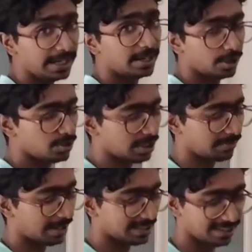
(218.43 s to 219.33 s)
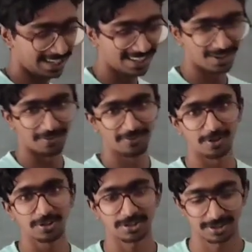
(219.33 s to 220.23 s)
be introducing my cycle, of
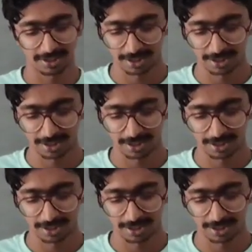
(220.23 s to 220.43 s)
course.